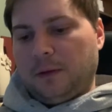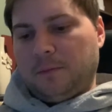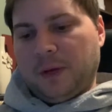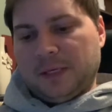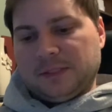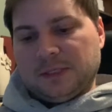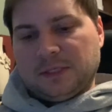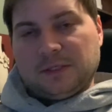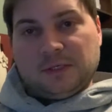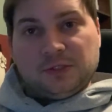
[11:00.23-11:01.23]

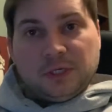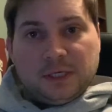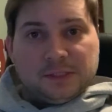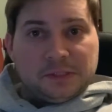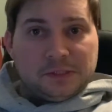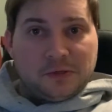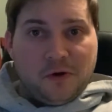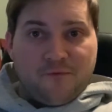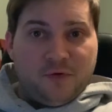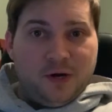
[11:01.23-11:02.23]
basics, such as is the
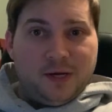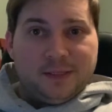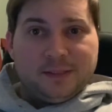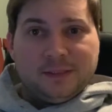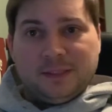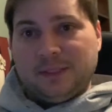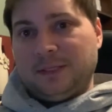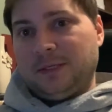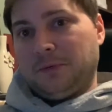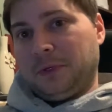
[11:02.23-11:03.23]
car fun.
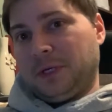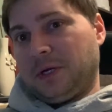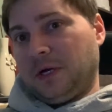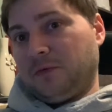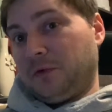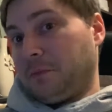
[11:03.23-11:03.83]
We covered